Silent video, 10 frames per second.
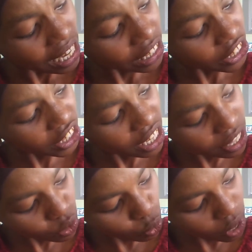She
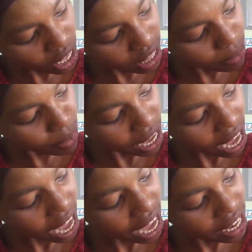squeezed
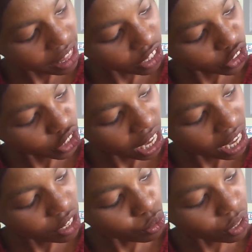behind the
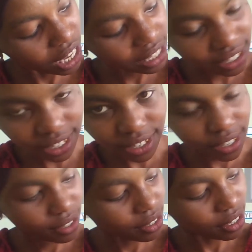shed to get it.
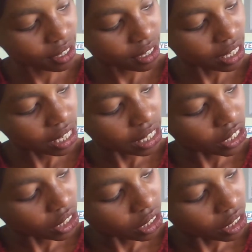
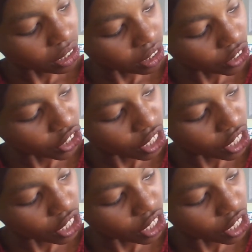She